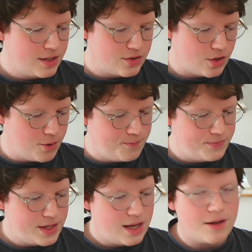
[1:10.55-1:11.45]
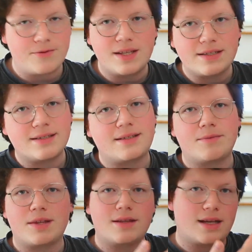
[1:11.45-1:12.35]
So if this is
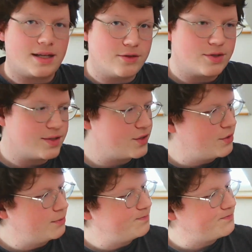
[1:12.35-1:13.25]
something that interests you,